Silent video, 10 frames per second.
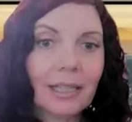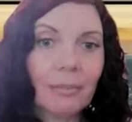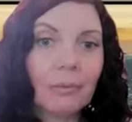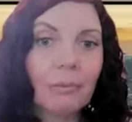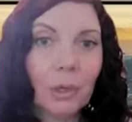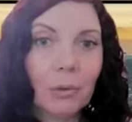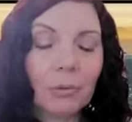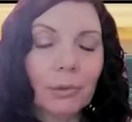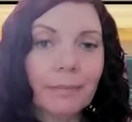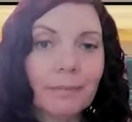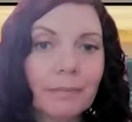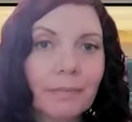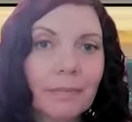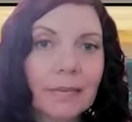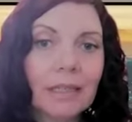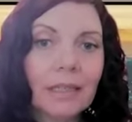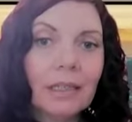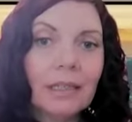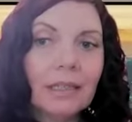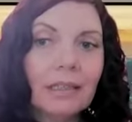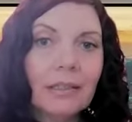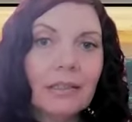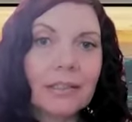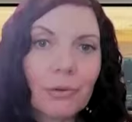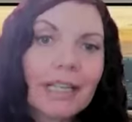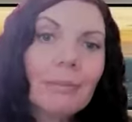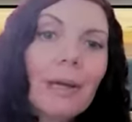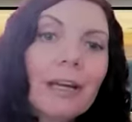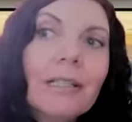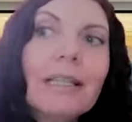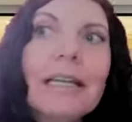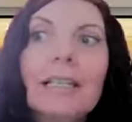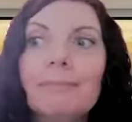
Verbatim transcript: sleep mode. Mm-hmm. So I compare it like